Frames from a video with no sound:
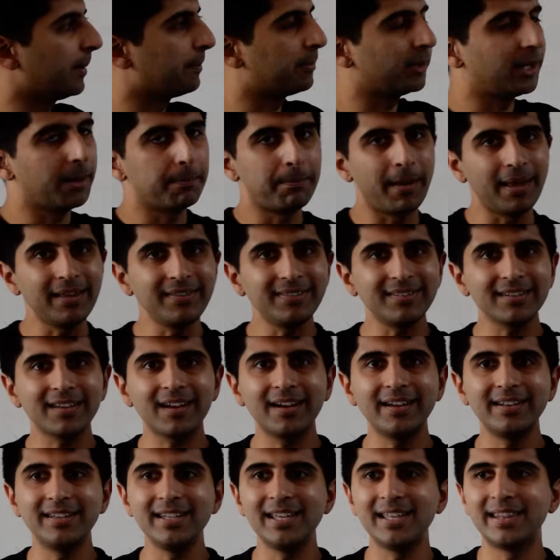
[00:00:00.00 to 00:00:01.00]
But the basic
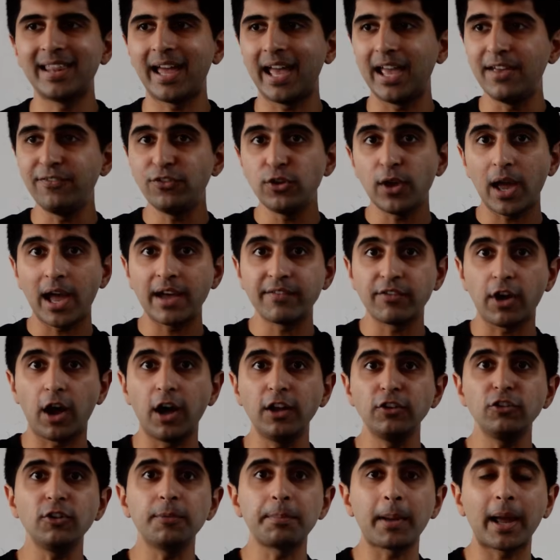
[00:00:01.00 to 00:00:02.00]
idea that if you have
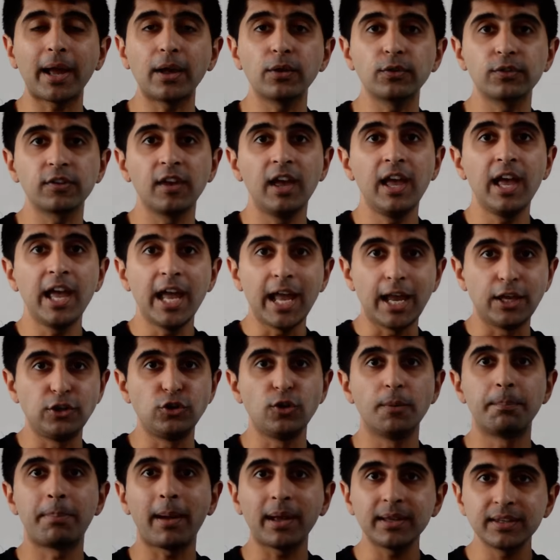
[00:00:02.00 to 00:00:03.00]
£100 in
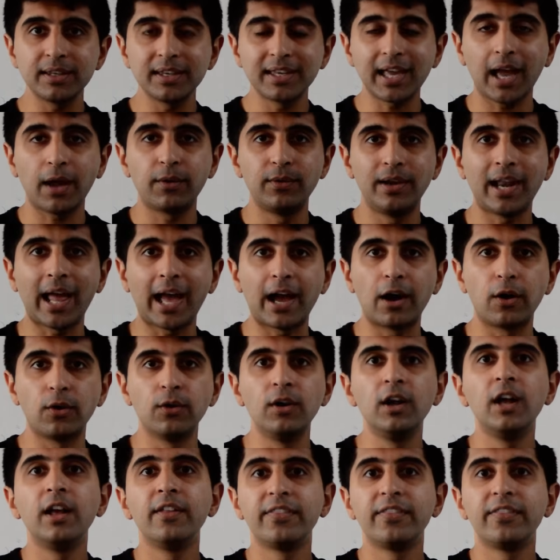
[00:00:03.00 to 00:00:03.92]
your bank account now,